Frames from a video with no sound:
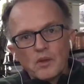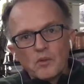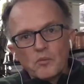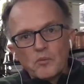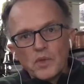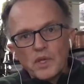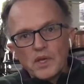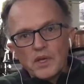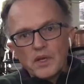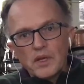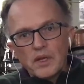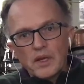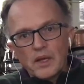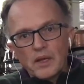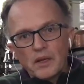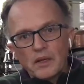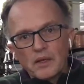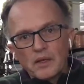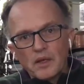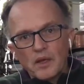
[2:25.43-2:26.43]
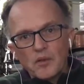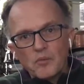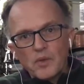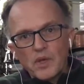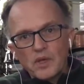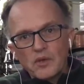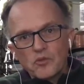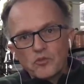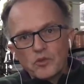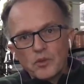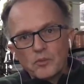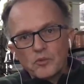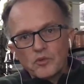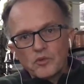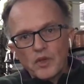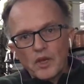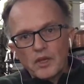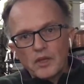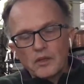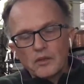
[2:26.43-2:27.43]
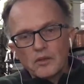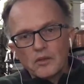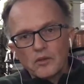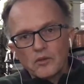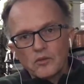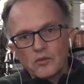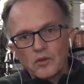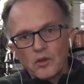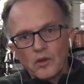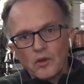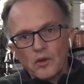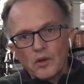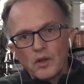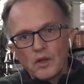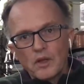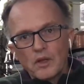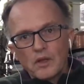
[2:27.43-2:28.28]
media and mainstream scientists are